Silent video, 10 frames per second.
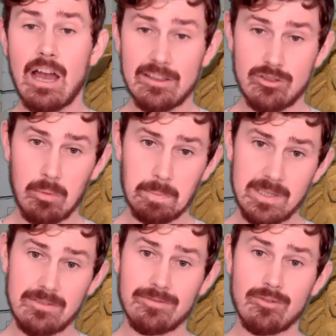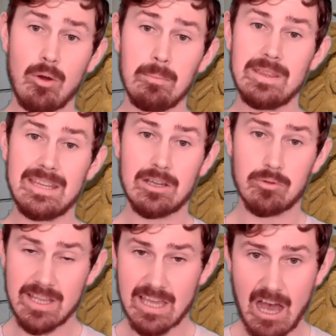adopted from the
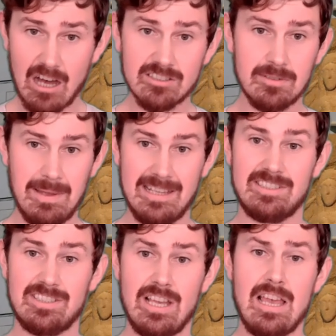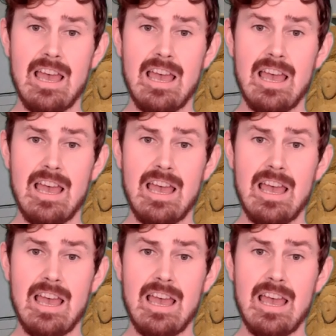Greek Artemis.